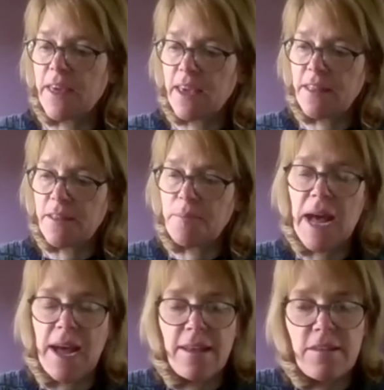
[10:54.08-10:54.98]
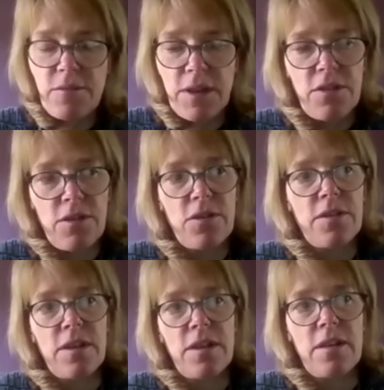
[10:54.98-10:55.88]
in the past we thought
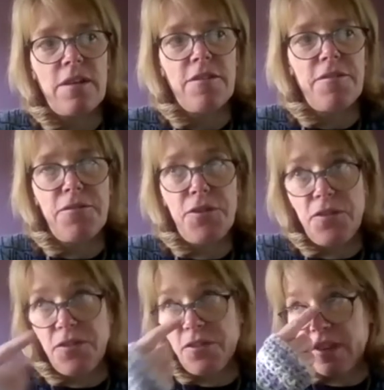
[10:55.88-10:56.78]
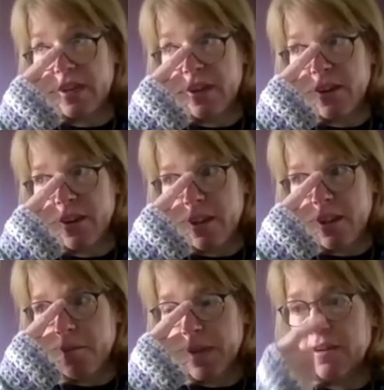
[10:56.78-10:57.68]
that our foods and our
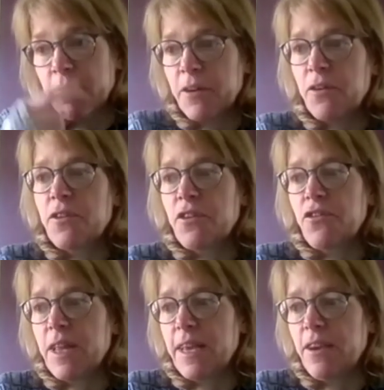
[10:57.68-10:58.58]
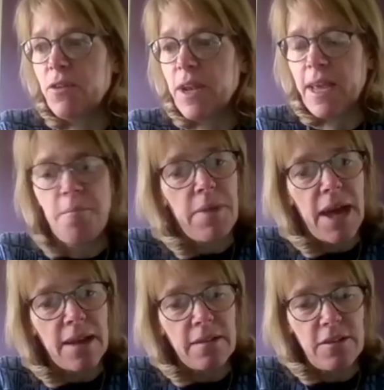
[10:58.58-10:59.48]
gut microbiota really only
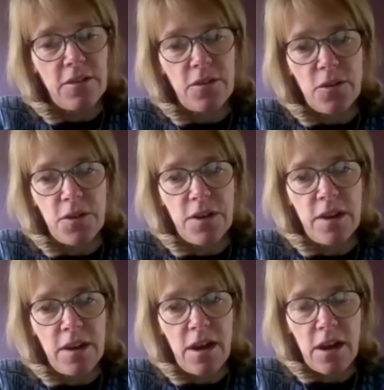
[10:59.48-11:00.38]
impacted on our